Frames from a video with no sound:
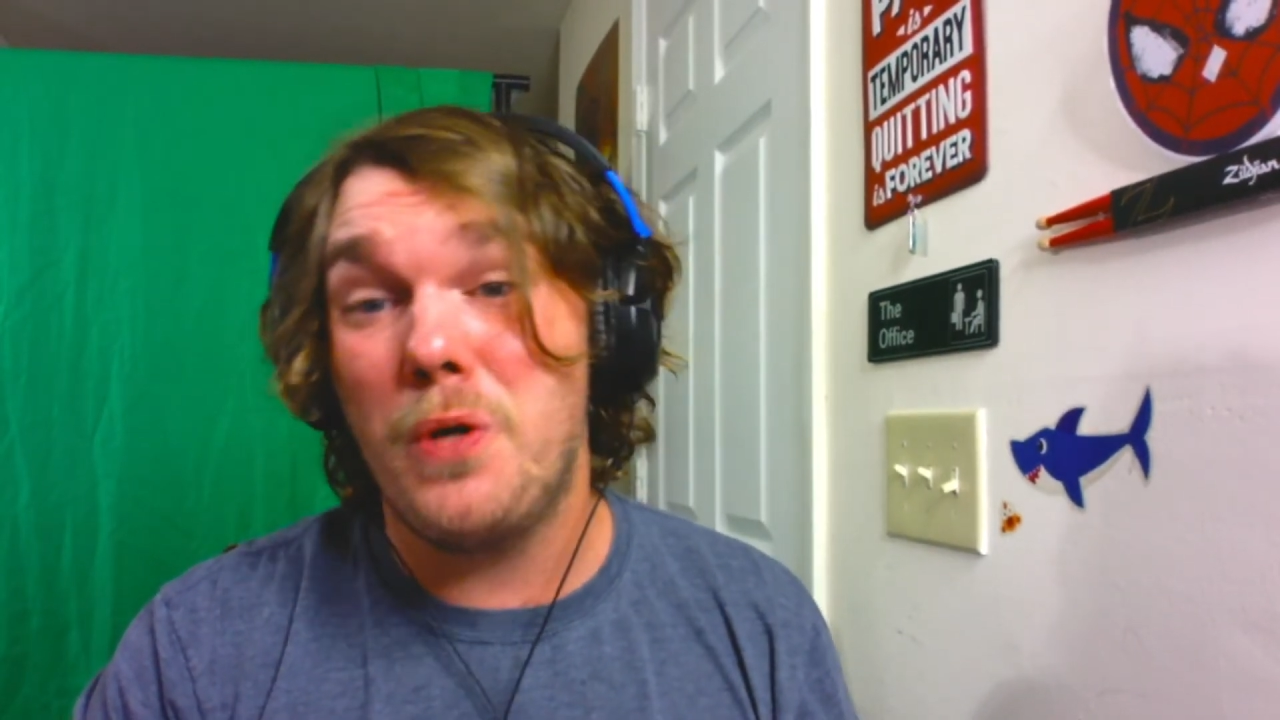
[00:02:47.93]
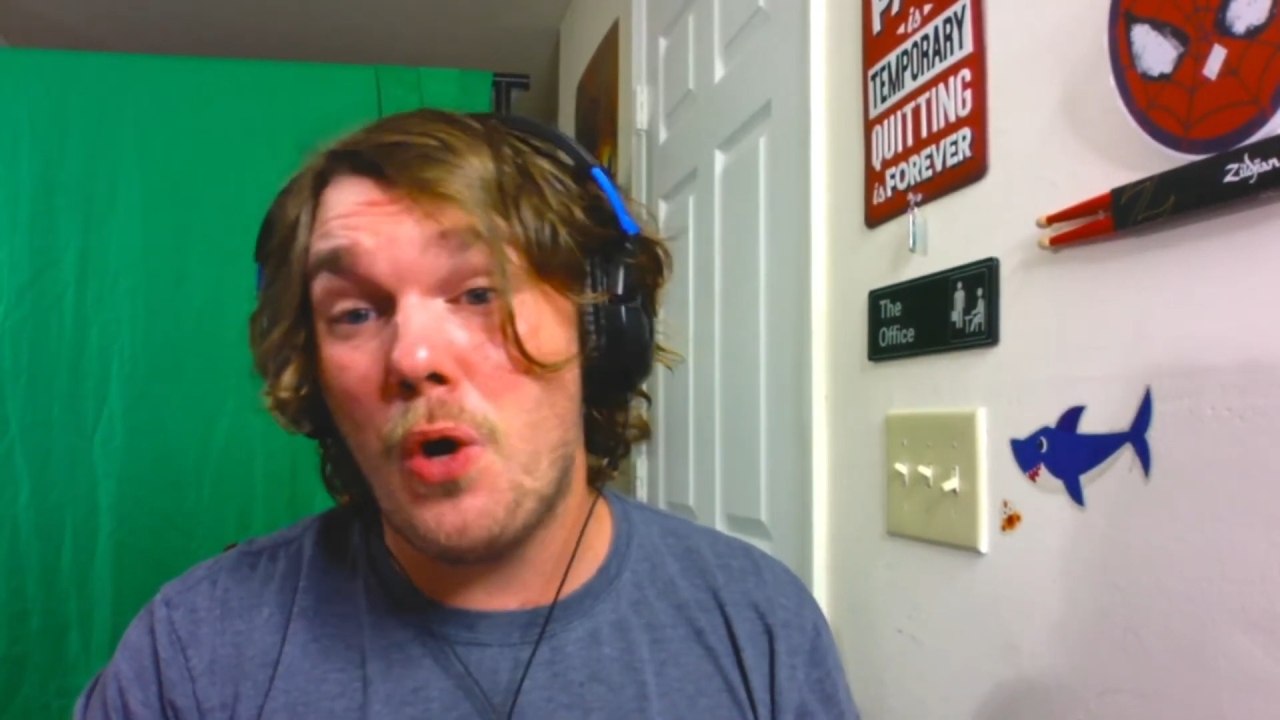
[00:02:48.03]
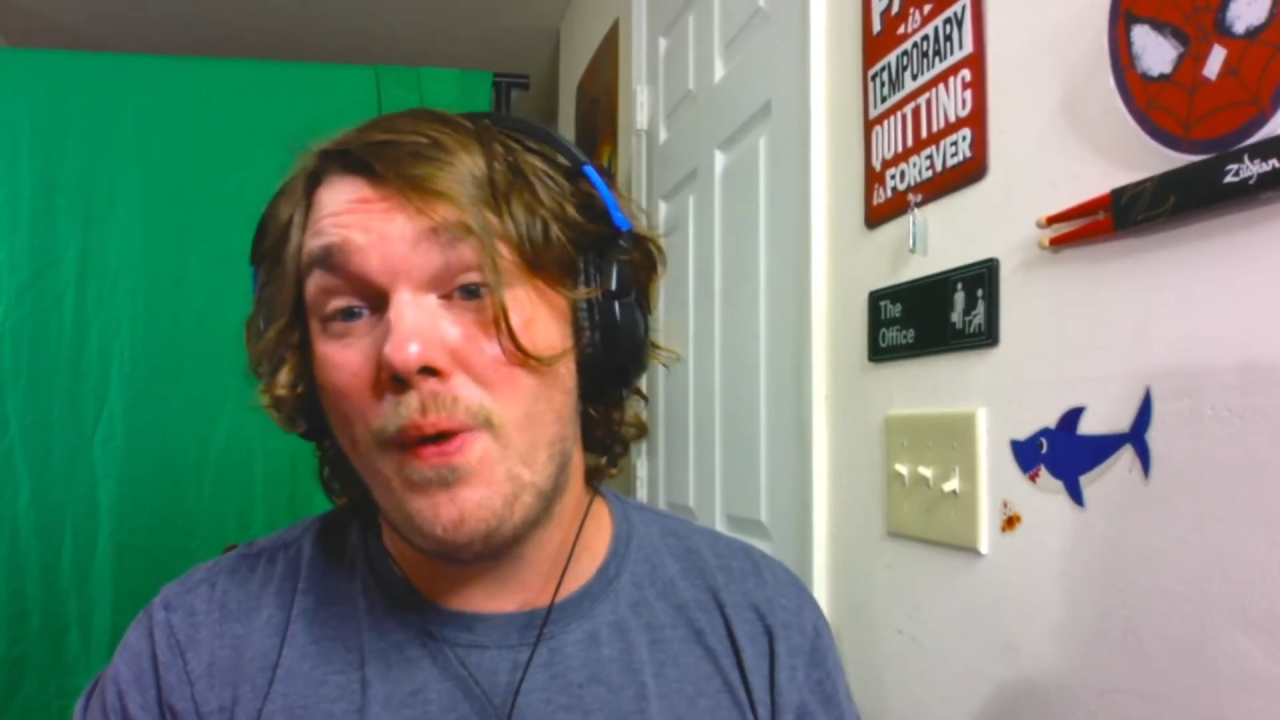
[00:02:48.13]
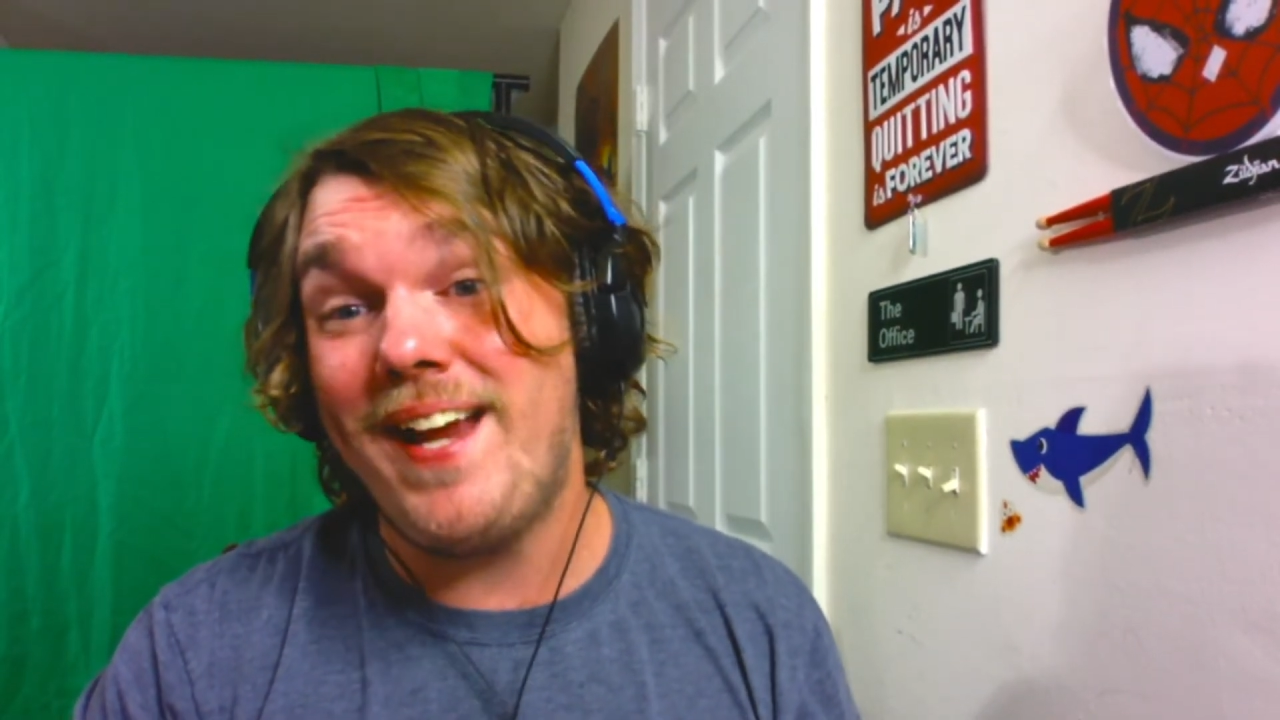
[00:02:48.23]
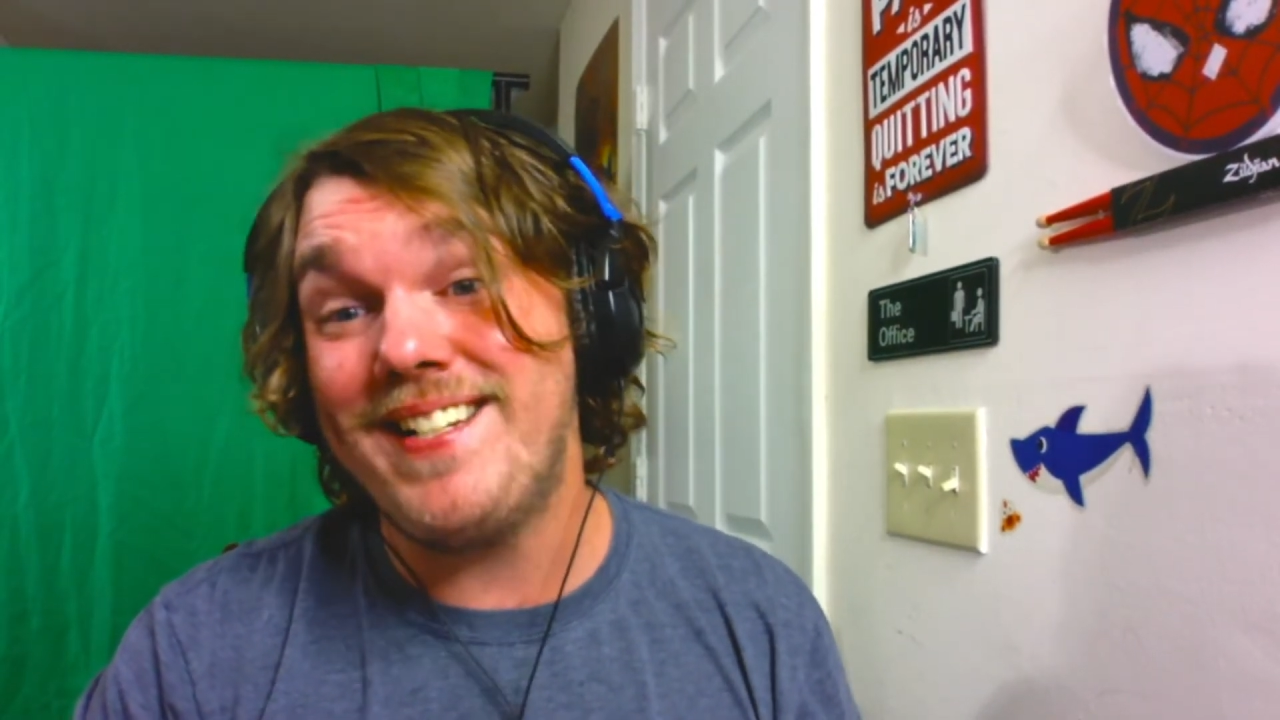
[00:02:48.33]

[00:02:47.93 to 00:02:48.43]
going